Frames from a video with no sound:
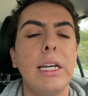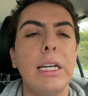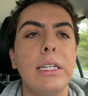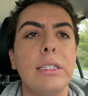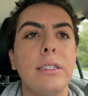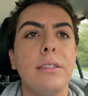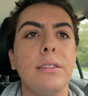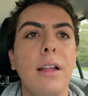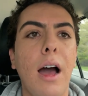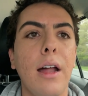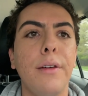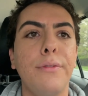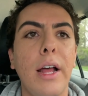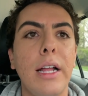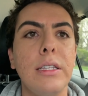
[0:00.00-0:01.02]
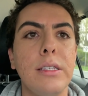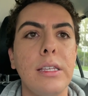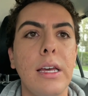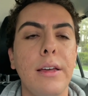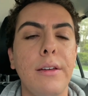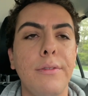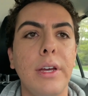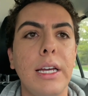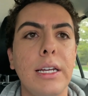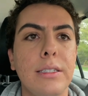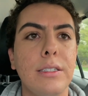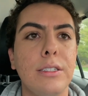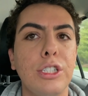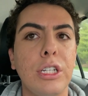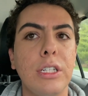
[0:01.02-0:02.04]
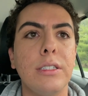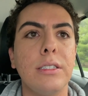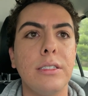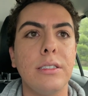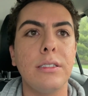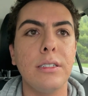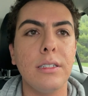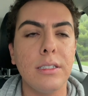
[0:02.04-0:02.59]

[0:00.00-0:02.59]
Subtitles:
It's not offensive. It's just